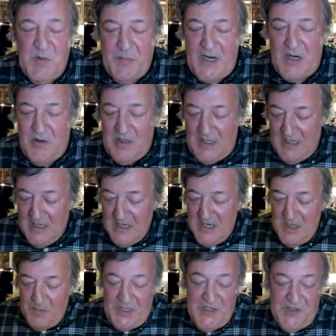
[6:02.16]
apparently, a
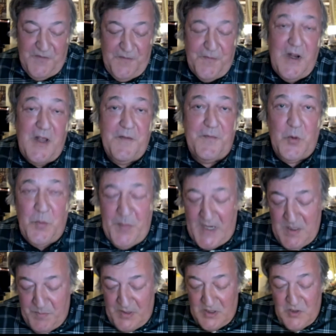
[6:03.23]
piece of fluff or
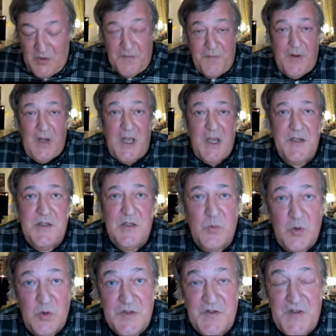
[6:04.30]
paper could fly
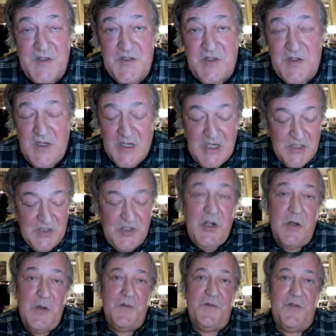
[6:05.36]
towards this
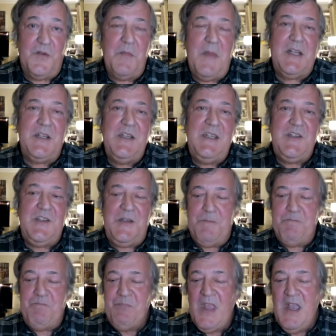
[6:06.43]
stone from
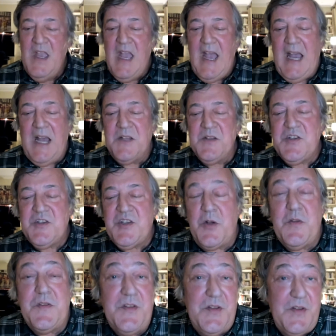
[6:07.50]
Magnesium. And
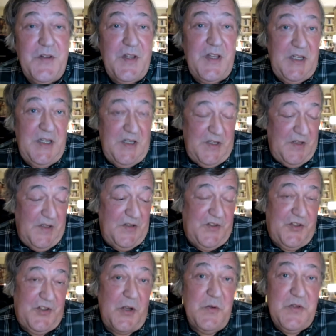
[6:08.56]
so
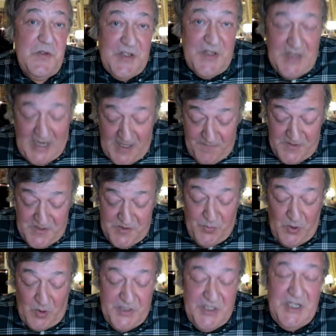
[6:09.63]
stones that have this
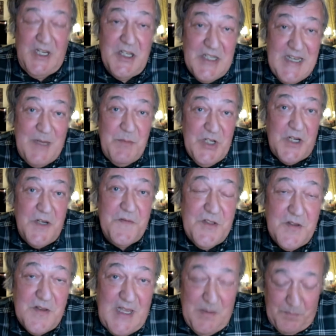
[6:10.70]
property are named
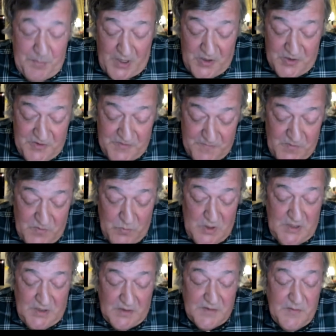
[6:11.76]
after that part of the
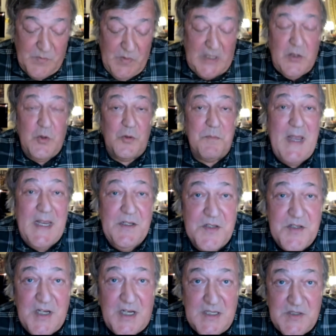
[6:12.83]
world. They're called
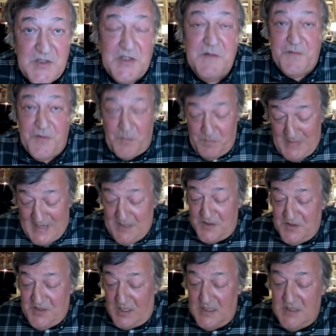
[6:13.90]
magnetites, and from
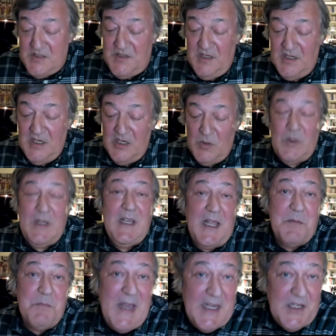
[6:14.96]
magnetites we
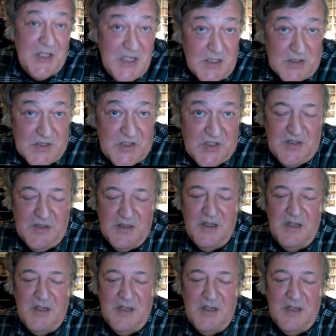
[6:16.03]
get magnets.